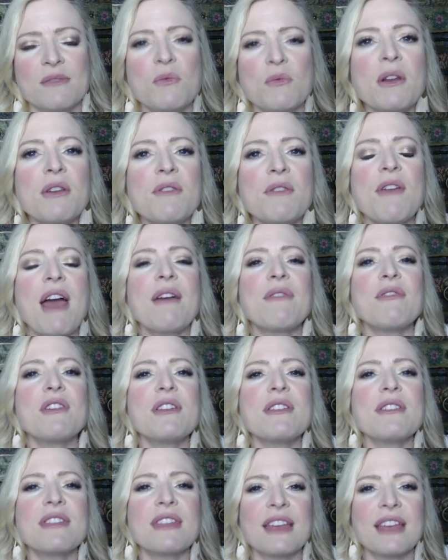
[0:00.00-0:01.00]
What if
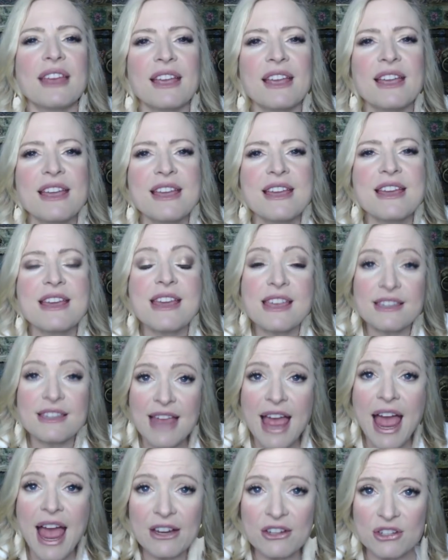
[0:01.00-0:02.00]
everything
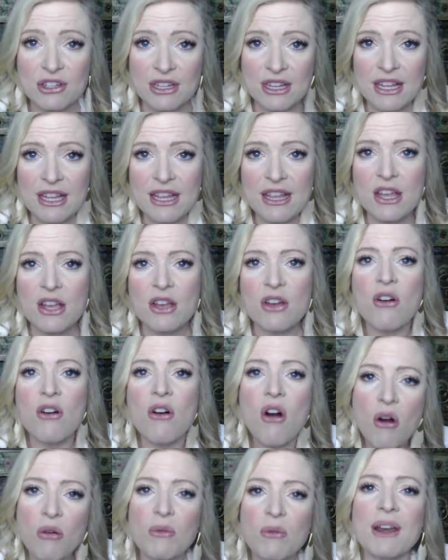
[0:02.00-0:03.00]
is actually
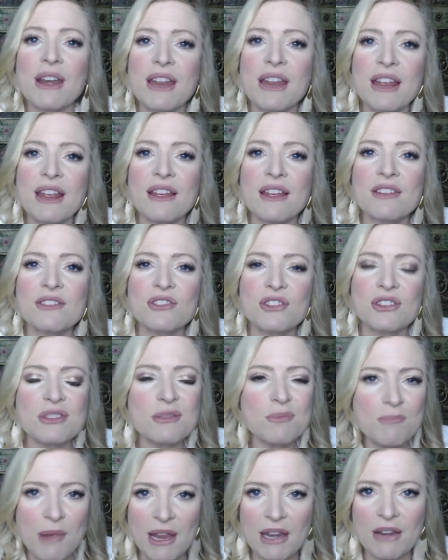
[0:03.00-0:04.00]
already
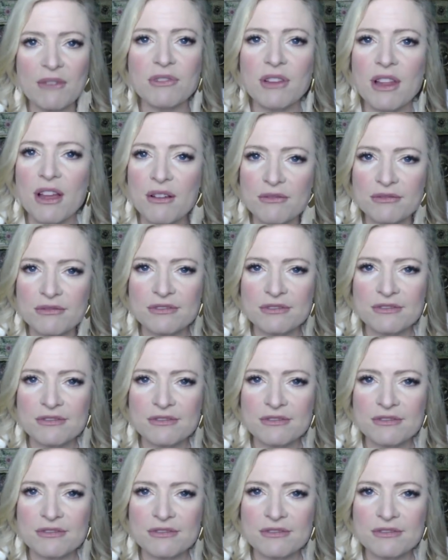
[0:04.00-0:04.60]
just made of love,